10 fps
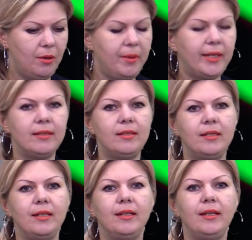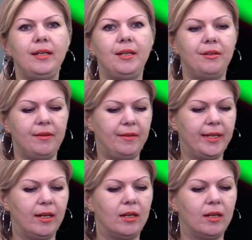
We can see here the